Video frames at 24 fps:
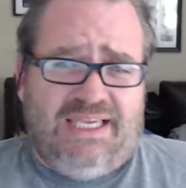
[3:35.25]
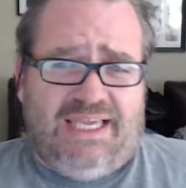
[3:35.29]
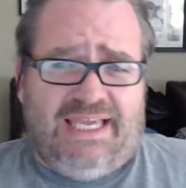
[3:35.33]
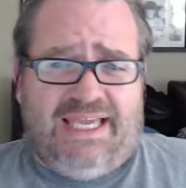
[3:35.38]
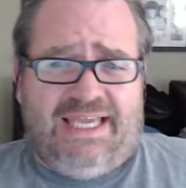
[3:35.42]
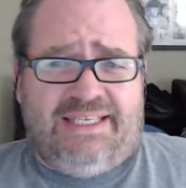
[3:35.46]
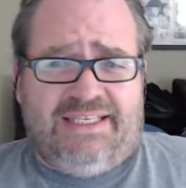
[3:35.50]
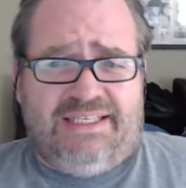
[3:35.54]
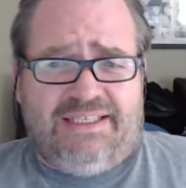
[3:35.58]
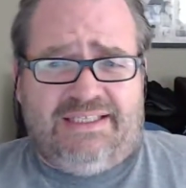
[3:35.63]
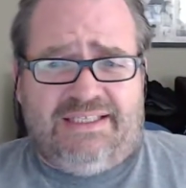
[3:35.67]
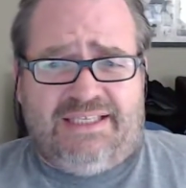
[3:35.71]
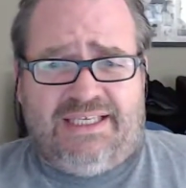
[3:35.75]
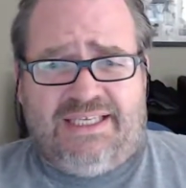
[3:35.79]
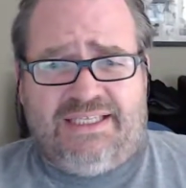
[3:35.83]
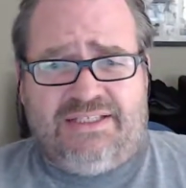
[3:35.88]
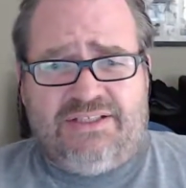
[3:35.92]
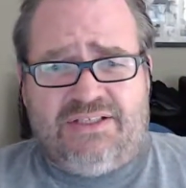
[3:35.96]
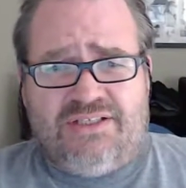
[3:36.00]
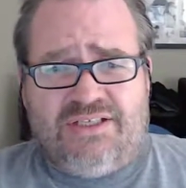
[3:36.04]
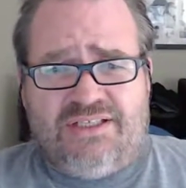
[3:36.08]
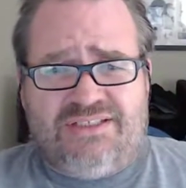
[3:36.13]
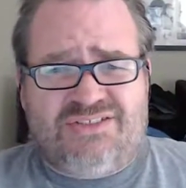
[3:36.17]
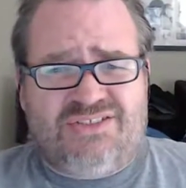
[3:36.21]
and
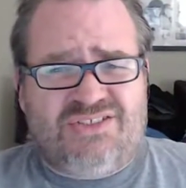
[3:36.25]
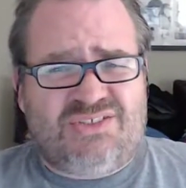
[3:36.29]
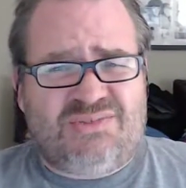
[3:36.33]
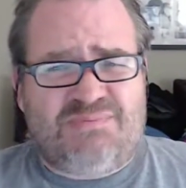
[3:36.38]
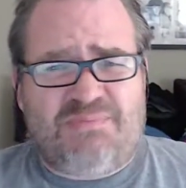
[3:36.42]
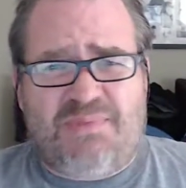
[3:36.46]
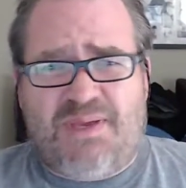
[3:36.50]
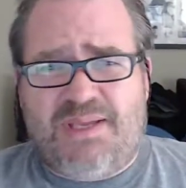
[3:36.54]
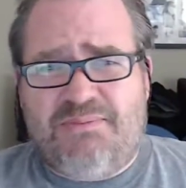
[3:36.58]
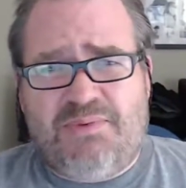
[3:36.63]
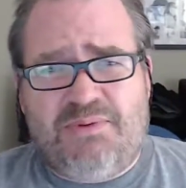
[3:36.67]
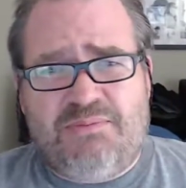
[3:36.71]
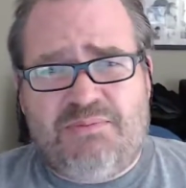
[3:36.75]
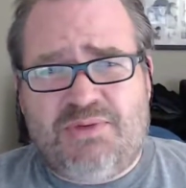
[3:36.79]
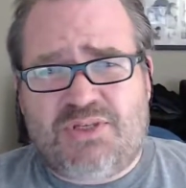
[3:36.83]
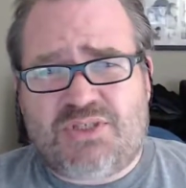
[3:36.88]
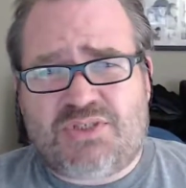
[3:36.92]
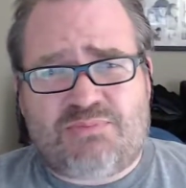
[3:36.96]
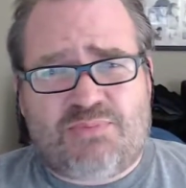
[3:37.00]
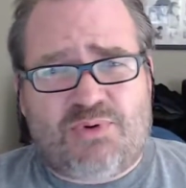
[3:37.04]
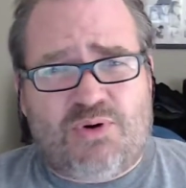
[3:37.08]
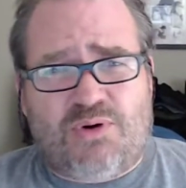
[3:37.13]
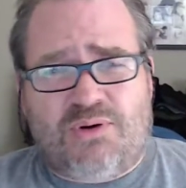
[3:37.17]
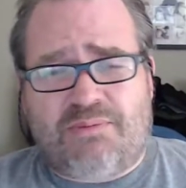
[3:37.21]
and it just made me
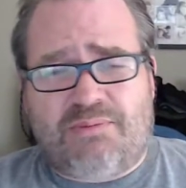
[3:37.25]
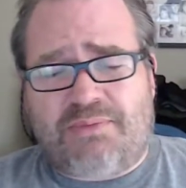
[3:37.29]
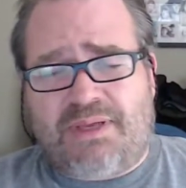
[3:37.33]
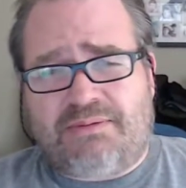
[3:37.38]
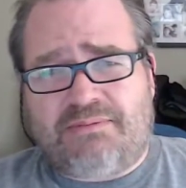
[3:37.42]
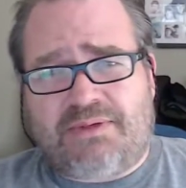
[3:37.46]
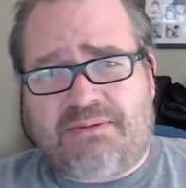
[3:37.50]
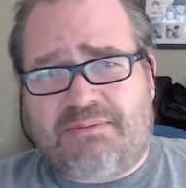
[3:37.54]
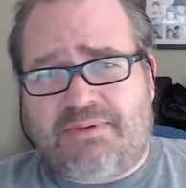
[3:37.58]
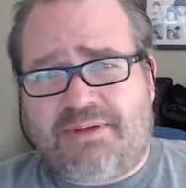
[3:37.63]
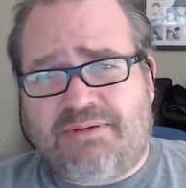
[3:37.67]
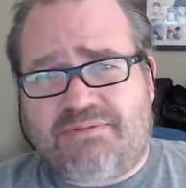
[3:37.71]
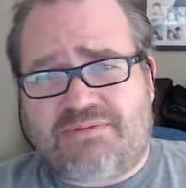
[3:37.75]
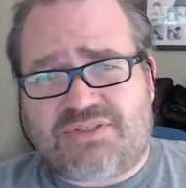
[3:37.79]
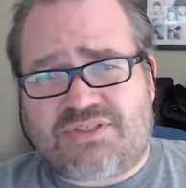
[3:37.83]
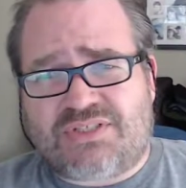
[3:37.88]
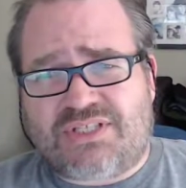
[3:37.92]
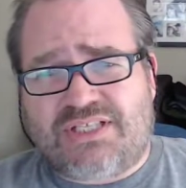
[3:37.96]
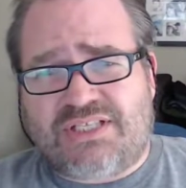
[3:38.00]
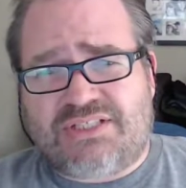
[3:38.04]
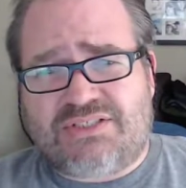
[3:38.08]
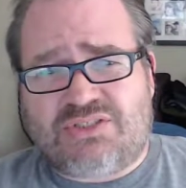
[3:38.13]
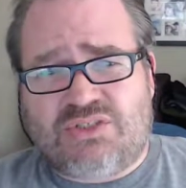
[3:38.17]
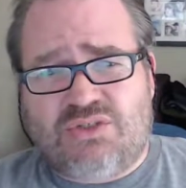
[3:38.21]
miserable. I'm, I'm having to
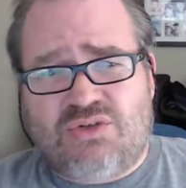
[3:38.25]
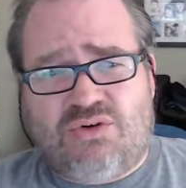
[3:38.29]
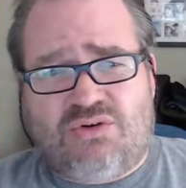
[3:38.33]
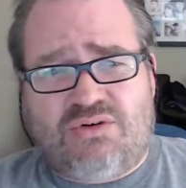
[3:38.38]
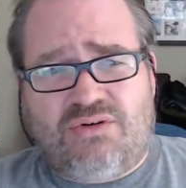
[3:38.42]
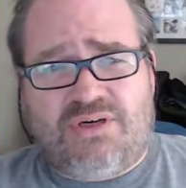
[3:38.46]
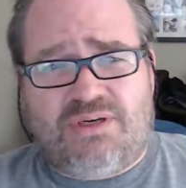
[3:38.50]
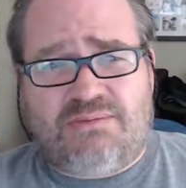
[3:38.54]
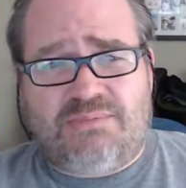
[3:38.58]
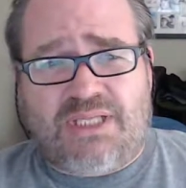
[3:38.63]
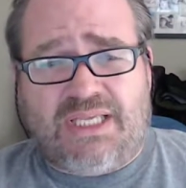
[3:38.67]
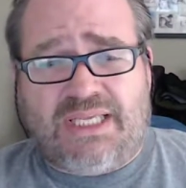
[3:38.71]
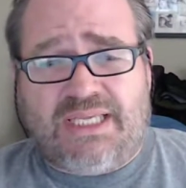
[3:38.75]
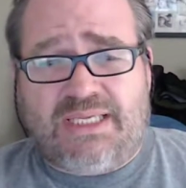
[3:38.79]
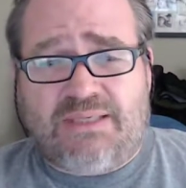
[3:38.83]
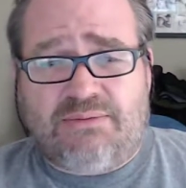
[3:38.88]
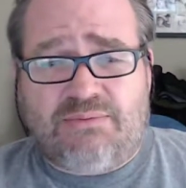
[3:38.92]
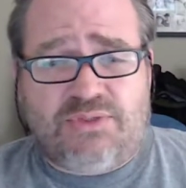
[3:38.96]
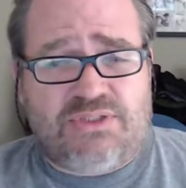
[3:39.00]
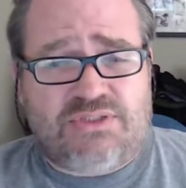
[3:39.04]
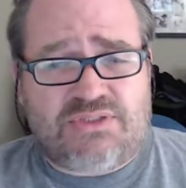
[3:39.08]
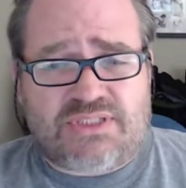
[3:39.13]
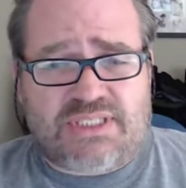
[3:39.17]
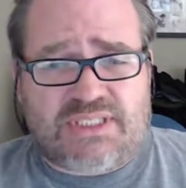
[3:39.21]
say to Laura, I'm like, hey, will
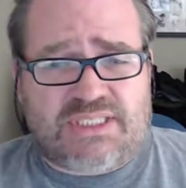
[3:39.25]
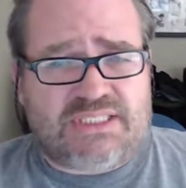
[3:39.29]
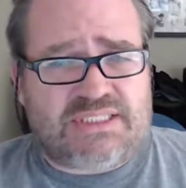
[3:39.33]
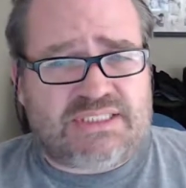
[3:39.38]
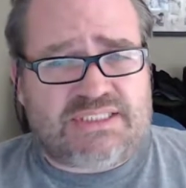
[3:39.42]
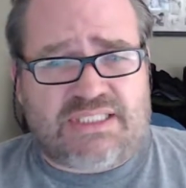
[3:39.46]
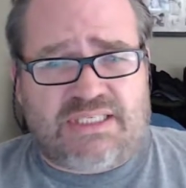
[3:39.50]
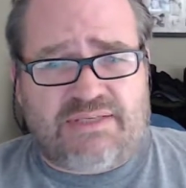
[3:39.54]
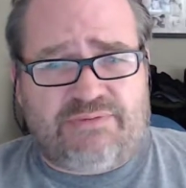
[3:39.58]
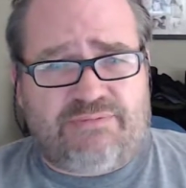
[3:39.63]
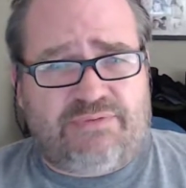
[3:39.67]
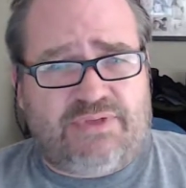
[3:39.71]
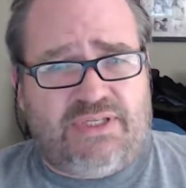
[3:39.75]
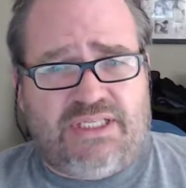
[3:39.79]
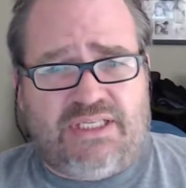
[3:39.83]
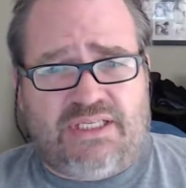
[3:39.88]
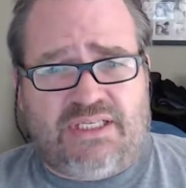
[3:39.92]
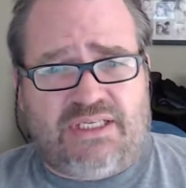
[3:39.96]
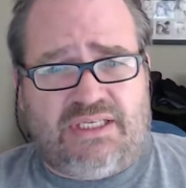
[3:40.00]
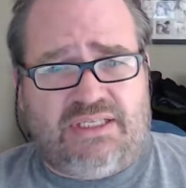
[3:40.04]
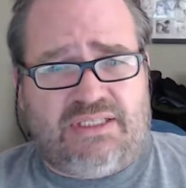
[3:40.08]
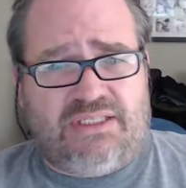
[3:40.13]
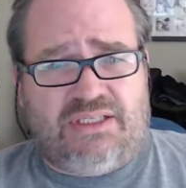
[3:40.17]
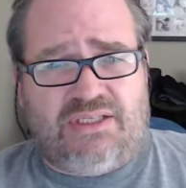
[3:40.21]
you take the stuff in?
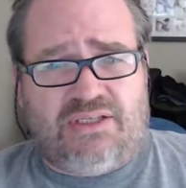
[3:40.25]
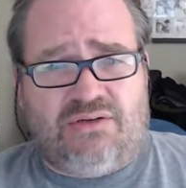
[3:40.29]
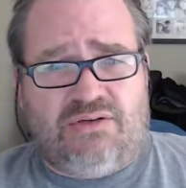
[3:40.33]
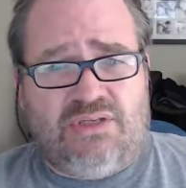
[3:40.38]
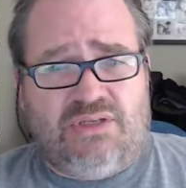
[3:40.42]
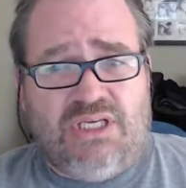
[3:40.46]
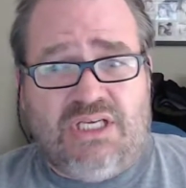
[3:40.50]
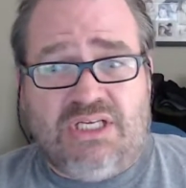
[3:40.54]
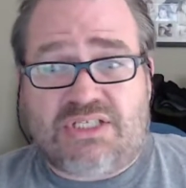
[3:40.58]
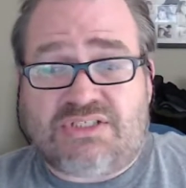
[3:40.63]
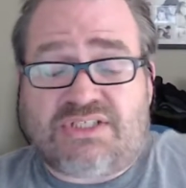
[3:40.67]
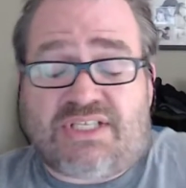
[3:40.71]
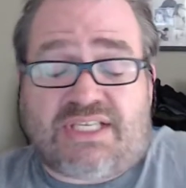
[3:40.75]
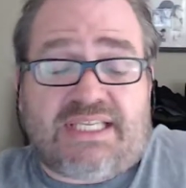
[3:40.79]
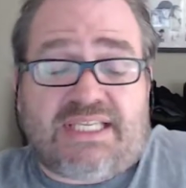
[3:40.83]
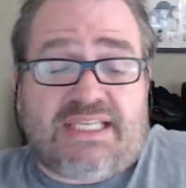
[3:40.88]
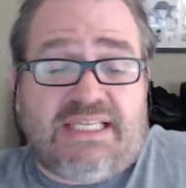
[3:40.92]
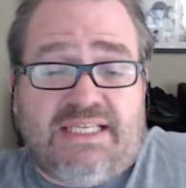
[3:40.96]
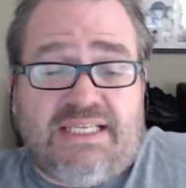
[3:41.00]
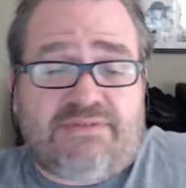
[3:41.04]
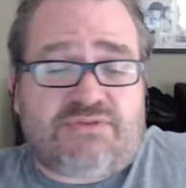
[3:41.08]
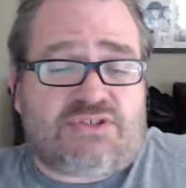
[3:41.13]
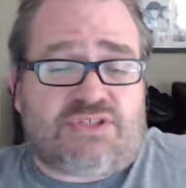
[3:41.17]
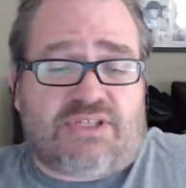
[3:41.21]
I you know, because I
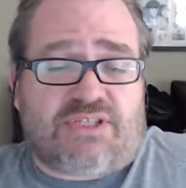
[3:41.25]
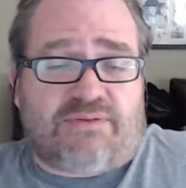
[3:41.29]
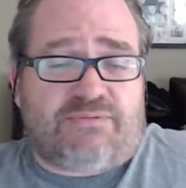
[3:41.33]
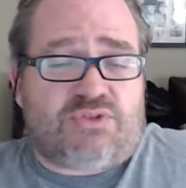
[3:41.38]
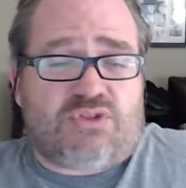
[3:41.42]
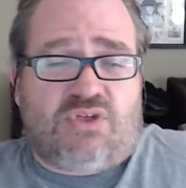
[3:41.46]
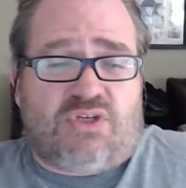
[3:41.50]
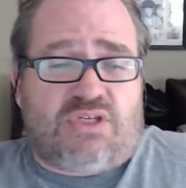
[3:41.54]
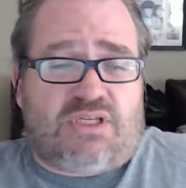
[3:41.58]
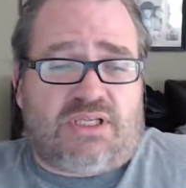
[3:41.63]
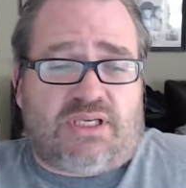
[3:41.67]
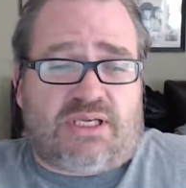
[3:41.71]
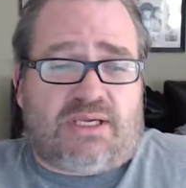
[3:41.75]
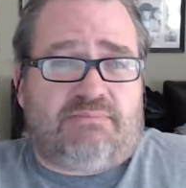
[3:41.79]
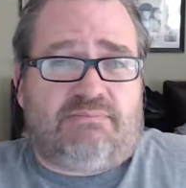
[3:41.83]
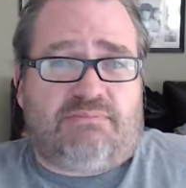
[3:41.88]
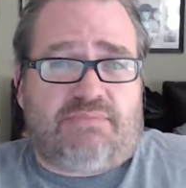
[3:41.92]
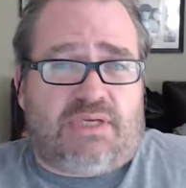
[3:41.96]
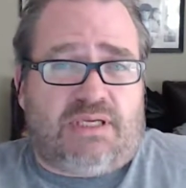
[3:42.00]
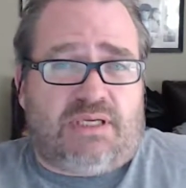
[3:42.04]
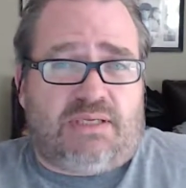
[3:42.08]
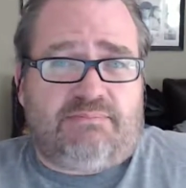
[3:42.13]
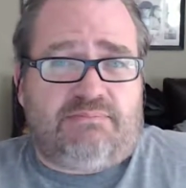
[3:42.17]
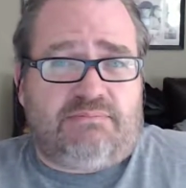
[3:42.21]
can lift stuff. It's not like I'm
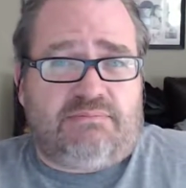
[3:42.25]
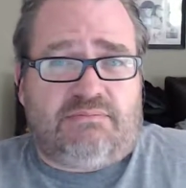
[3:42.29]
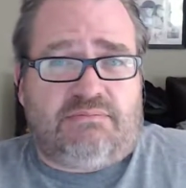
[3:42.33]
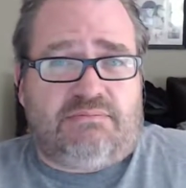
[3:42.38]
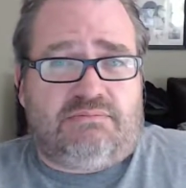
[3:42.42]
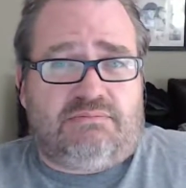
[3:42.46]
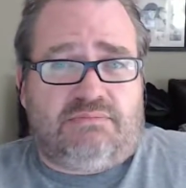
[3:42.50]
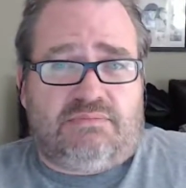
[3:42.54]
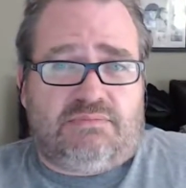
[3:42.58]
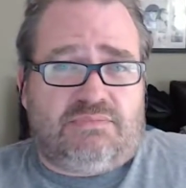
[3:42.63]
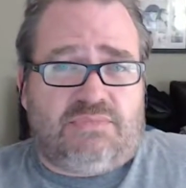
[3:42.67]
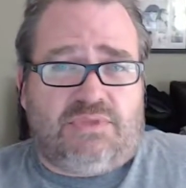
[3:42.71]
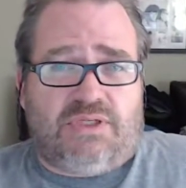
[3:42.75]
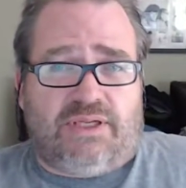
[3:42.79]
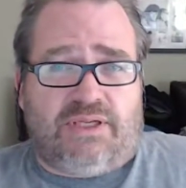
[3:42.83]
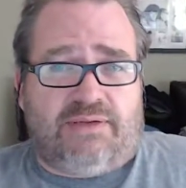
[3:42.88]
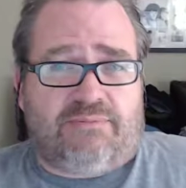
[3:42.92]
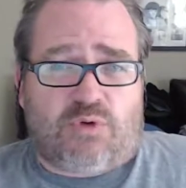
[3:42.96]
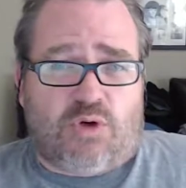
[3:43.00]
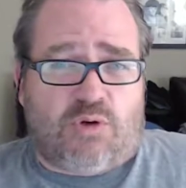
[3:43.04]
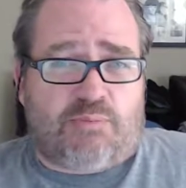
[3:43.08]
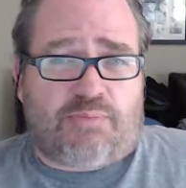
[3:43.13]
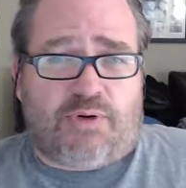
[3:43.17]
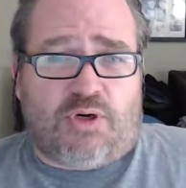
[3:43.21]
I'm you know I've
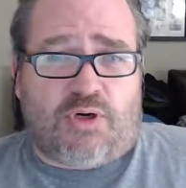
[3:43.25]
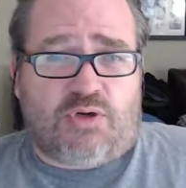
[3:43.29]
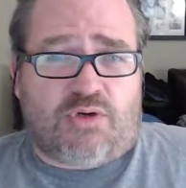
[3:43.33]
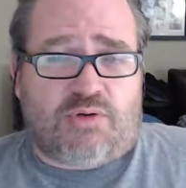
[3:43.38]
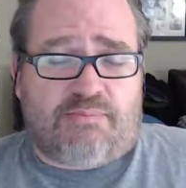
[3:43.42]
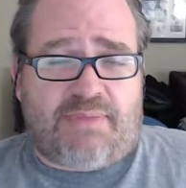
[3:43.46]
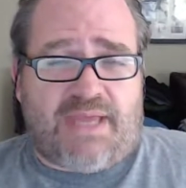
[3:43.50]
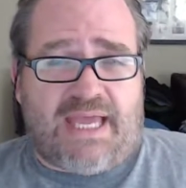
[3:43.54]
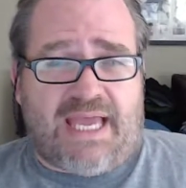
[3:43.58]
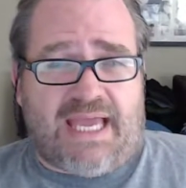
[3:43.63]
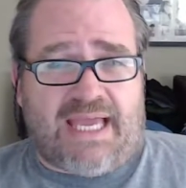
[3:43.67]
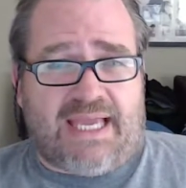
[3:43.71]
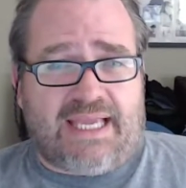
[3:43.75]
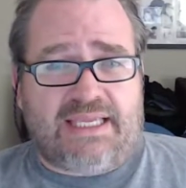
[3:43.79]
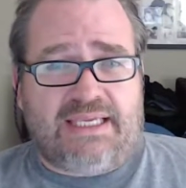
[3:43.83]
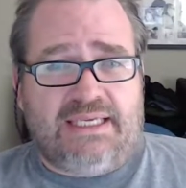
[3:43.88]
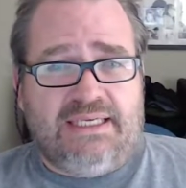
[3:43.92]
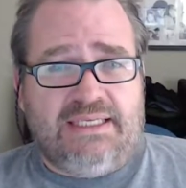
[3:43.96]
got a broken back,